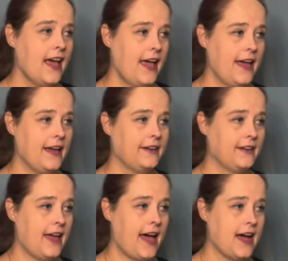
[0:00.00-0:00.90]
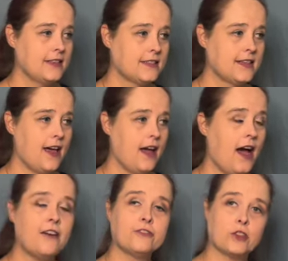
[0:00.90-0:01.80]
And as
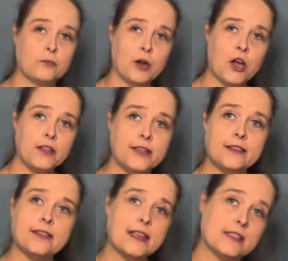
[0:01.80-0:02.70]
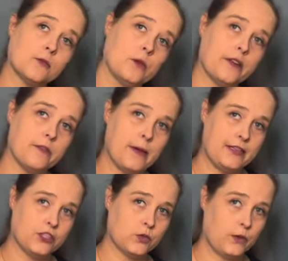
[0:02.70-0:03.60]
uh, Aftonbladet, that's one of the
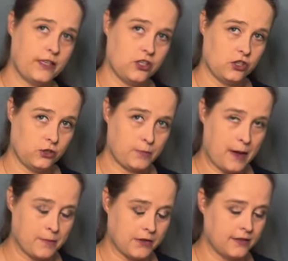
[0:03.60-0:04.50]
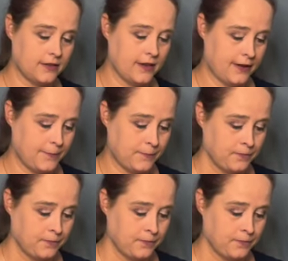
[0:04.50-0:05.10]
major Swedish newspaper, uh,